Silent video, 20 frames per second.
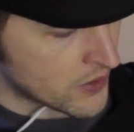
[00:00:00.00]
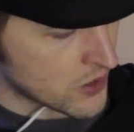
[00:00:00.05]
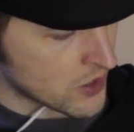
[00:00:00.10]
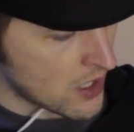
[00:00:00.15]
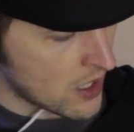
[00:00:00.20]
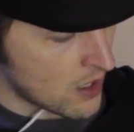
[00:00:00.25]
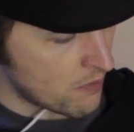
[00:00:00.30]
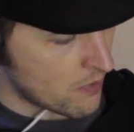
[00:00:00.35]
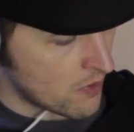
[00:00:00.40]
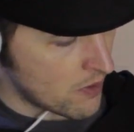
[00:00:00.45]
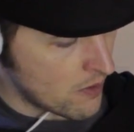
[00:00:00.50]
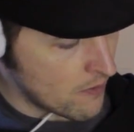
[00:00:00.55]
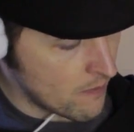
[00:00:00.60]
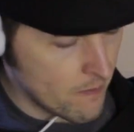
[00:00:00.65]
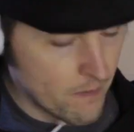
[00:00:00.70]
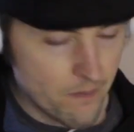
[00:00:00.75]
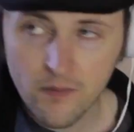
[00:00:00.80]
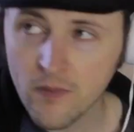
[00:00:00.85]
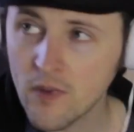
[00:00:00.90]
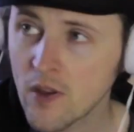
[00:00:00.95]
shape.
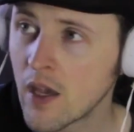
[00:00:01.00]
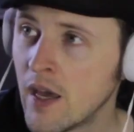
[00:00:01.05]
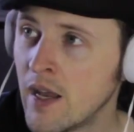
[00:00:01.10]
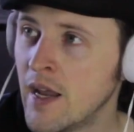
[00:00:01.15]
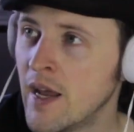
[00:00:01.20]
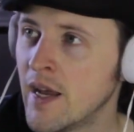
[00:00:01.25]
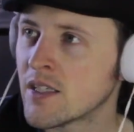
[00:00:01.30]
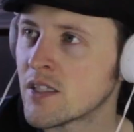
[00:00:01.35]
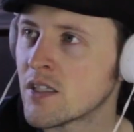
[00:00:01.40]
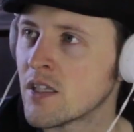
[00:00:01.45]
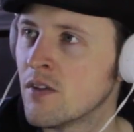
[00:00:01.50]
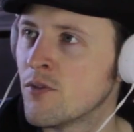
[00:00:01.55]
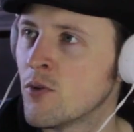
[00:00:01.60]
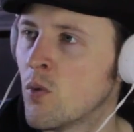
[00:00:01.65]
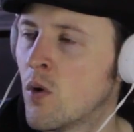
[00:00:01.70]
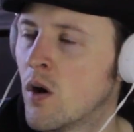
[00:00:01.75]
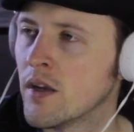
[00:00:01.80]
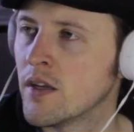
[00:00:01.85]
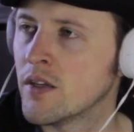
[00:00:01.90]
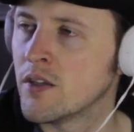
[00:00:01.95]
And actually, if you
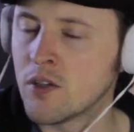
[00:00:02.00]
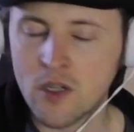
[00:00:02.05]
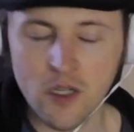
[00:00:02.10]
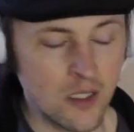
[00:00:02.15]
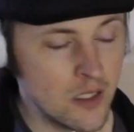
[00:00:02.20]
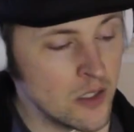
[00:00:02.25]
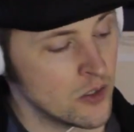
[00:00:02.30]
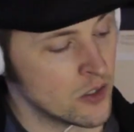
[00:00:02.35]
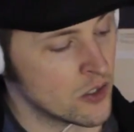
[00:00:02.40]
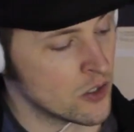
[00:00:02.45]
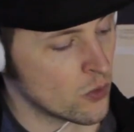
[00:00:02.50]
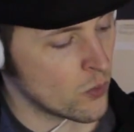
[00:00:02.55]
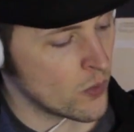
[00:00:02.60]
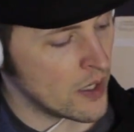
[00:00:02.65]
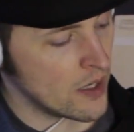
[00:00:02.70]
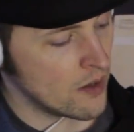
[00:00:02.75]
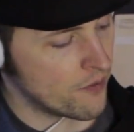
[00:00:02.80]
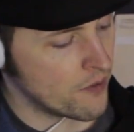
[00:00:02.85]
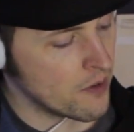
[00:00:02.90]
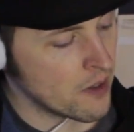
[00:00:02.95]
wanted, you could use your
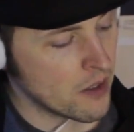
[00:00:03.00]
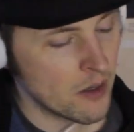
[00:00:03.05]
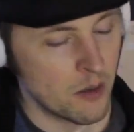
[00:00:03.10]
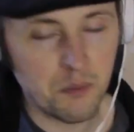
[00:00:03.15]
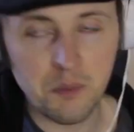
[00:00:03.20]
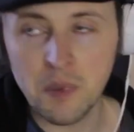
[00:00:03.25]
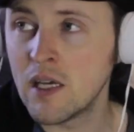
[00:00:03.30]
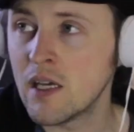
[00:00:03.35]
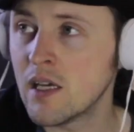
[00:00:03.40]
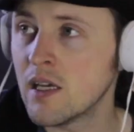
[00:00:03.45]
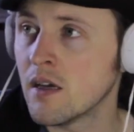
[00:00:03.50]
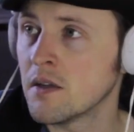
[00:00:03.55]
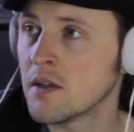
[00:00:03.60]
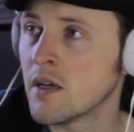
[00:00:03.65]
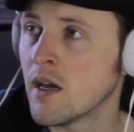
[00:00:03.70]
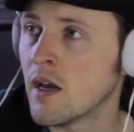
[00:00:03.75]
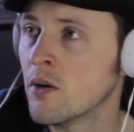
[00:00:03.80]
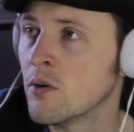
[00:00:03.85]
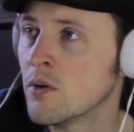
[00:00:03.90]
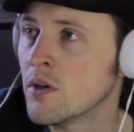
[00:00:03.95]
ring finger and pinky on the
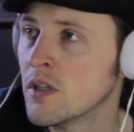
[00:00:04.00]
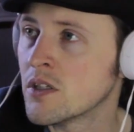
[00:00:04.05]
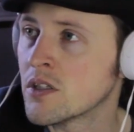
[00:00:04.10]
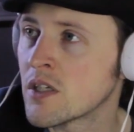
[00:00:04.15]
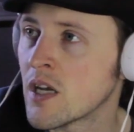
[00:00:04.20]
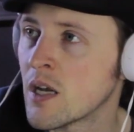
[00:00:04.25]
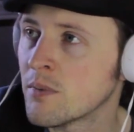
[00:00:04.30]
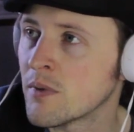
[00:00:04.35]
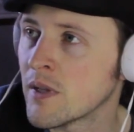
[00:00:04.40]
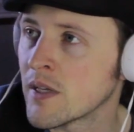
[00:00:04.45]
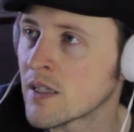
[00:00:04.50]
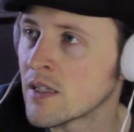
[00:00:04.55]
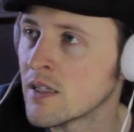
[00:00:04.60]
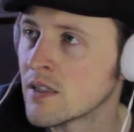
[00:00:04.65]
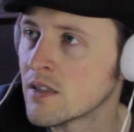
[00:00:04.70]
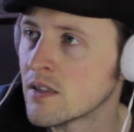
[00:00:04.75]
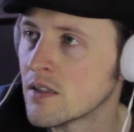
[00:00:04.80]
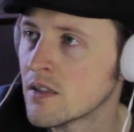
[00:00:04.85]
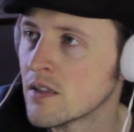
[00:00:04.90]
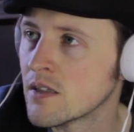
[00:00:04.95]
Ionian shape like
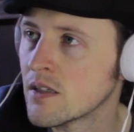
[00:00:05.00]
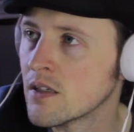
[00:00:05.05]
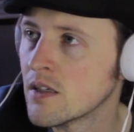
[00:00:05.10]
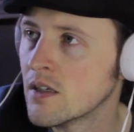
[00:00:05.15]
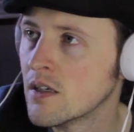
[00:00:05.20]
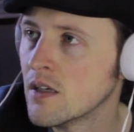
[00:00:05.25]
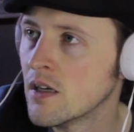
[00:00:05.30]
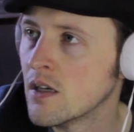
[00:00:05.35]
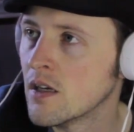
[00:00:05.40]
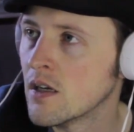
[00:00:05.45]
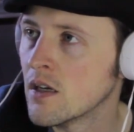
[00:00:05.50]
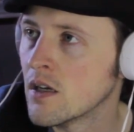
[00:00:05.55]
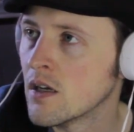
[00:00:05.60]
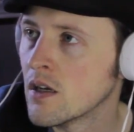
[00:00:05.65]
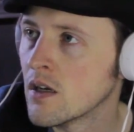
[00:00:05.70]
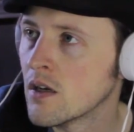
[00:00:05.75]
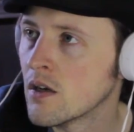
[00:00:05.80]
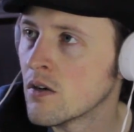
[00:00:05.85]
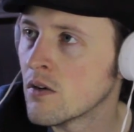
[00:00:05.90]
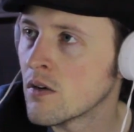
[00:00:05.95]
this.
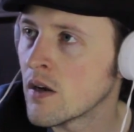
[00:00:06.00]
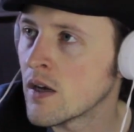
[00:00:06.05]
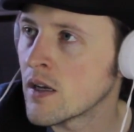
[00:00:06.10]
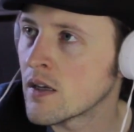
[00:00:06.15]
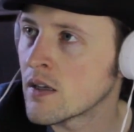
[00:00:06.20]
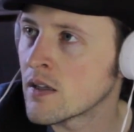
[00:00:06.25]
Right?